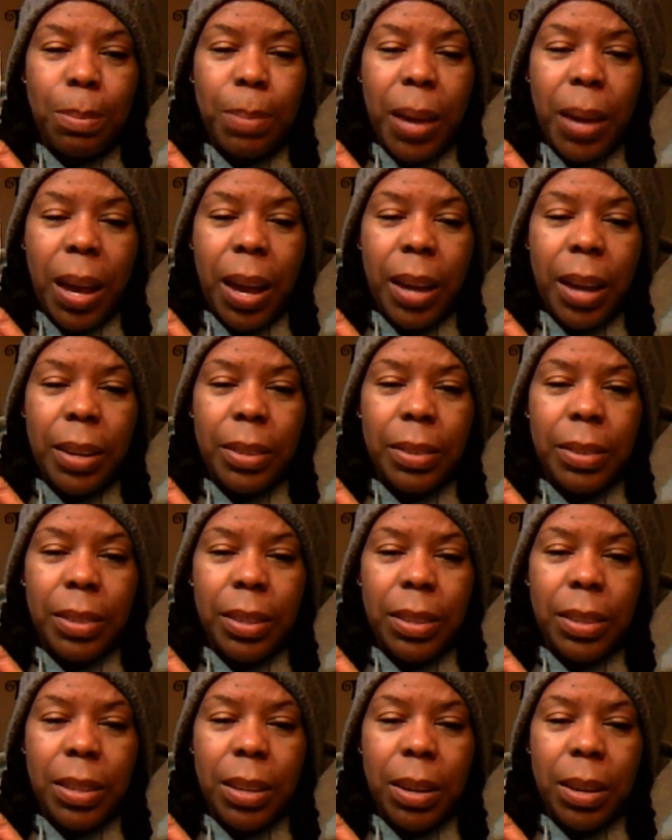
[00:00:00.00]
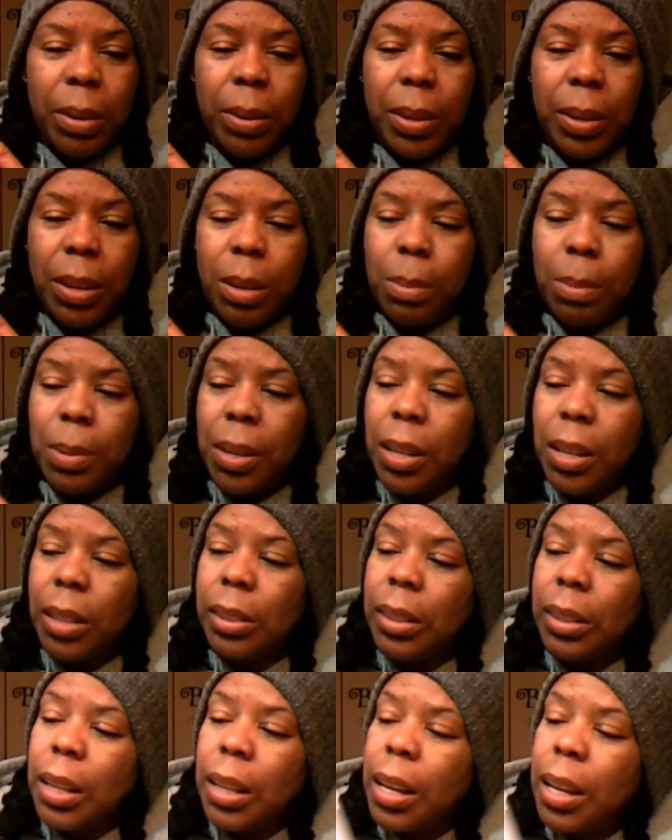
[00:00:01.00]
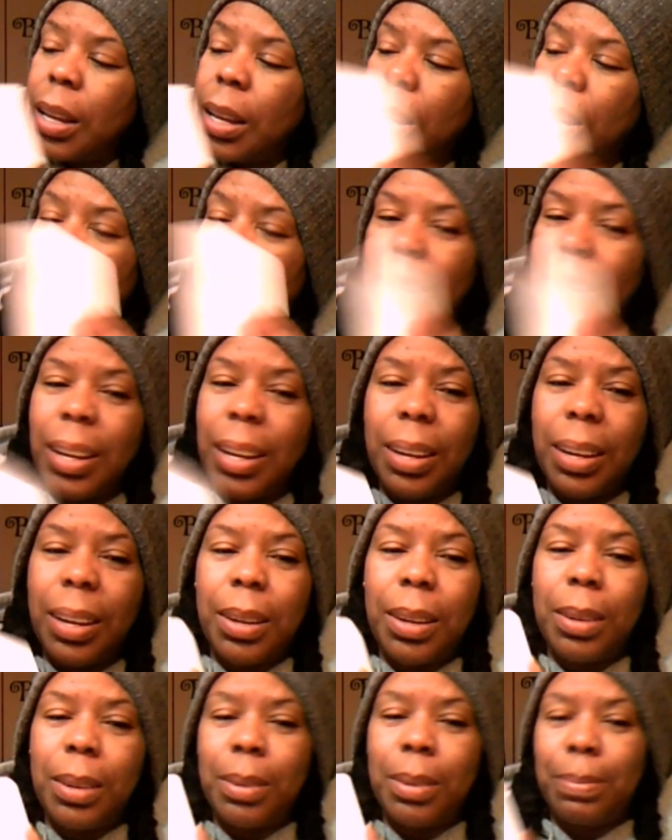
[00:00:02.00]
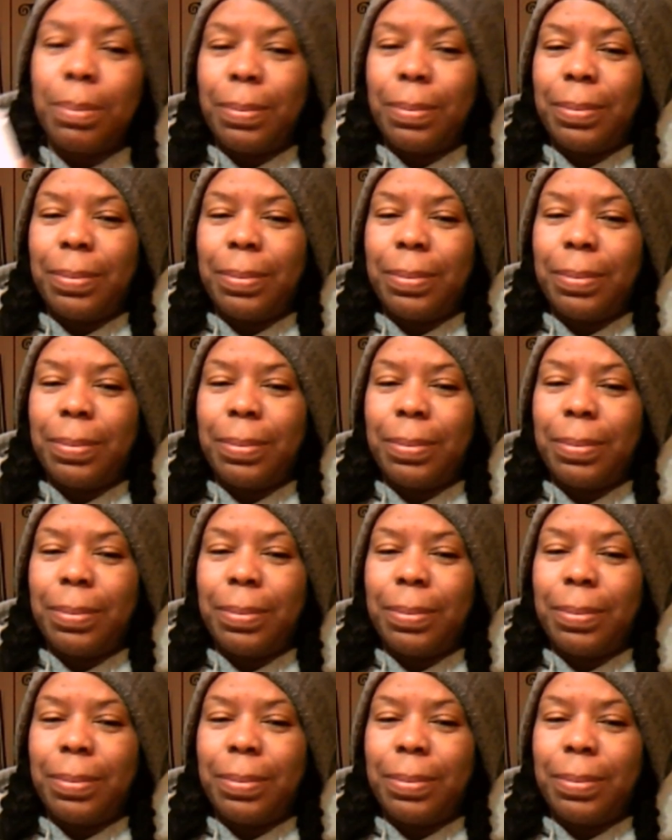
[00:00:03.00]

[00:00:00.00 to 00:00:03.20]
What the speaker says: bag that the hair came in, and